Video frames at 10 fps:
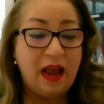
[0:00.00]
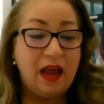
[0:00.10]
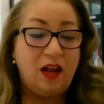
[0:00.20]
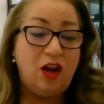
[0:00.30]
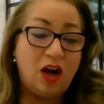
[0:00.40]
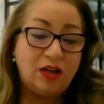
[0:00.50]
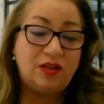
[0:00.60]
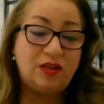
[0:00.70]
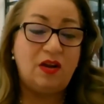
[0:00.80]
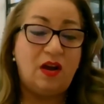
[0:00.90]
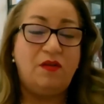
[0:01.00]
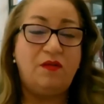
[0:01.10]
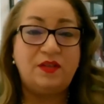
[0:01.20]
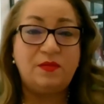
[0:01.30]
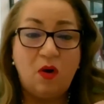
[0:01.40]
Lots of
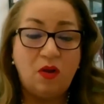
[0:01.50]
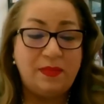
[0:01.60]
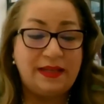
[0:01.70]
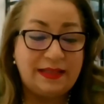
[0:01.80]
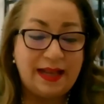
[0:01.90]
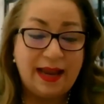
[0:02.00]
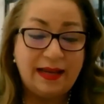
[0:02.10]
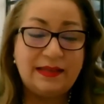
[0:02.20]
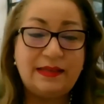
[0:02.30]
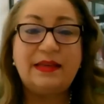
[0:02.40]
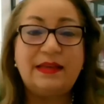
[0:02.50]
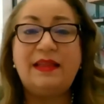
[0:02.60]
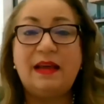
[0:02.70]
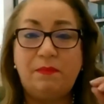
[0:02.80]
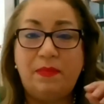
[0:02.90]
small mistakes
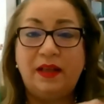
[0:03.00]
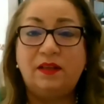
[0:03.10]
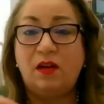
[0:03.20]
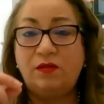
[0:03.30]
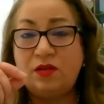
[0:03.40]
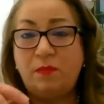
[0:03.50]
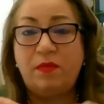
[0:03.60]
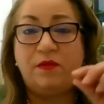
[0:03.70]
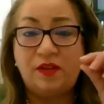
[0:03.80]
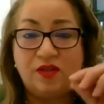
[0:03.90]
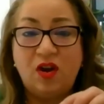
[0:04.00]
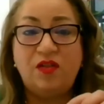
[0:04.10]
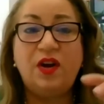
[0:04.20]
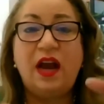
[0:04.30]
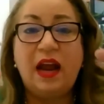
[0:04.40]
that build on top of each
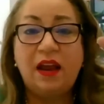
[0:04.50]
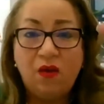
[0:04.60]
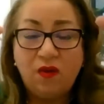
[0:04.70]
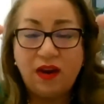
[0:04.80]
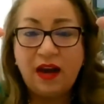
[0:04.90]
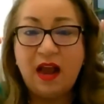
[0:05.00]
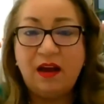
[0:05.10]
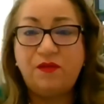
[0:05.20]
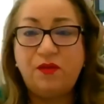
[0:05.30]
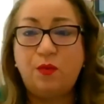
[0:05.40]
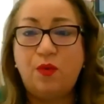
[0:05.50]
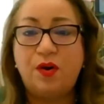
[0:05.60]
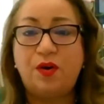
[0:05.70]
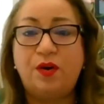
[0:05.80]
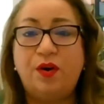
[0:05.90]
other, and you can have your
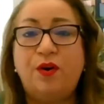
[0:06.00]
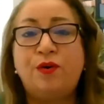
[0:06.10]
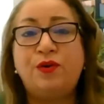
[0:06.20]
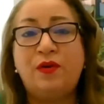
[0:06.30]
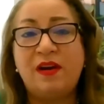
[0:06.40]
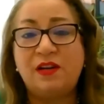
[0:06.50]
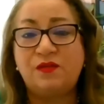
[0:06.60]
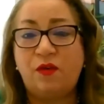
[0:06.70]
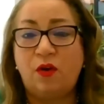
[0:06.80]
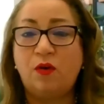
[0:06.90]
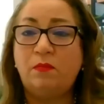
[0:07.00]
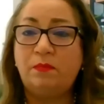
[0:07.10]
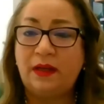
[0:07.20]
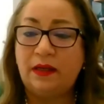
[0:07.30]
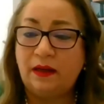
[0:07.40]
water or your cash flow
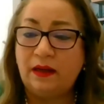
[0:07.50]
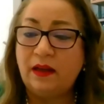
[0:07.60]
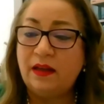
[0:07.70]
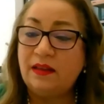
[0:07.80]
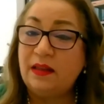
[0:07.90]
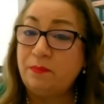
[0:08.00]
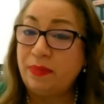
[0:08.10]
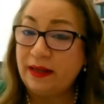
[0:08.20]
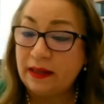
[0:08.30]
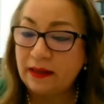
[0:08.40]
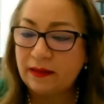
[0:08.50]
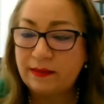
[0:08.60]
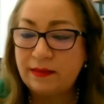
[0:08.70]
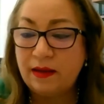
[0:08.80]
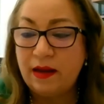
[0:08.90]
completely depleted.
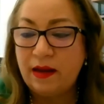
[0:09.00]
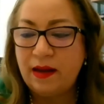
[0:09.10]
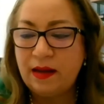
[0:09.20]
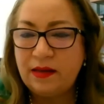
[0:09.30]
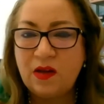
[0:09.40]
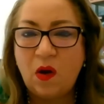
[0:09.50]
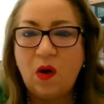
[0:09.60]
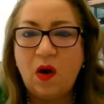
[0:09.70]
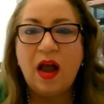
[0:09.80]
So